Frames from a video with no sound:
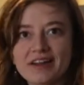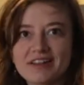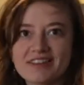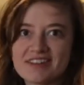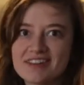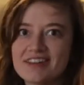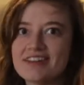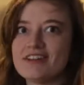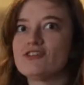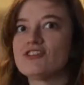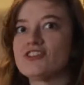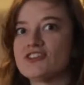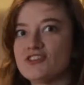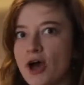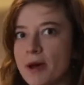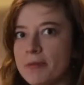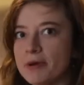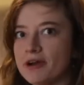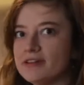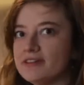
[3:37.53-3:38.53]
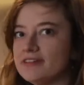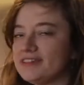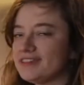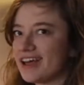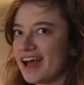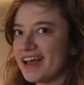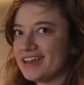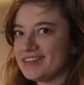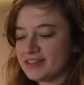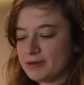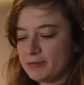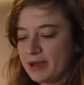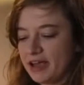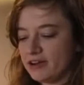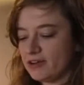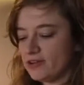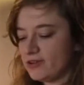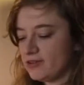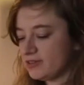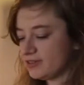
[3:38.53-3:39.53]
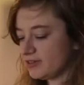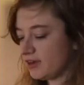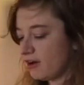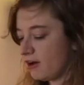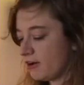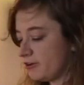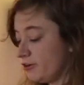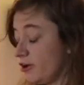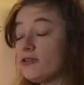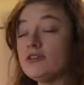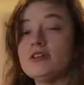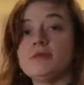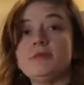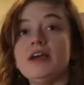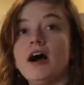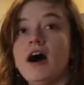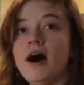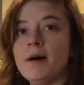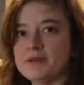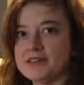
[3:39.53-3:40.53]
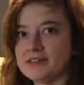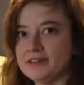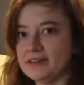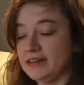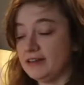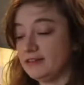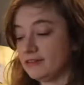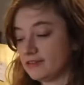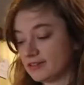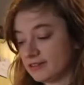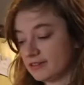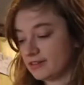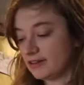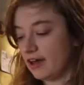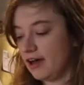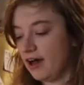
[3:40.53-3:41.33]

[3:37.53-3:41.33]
It's a little stubborn. Diced tomatoes are known to be obstinate.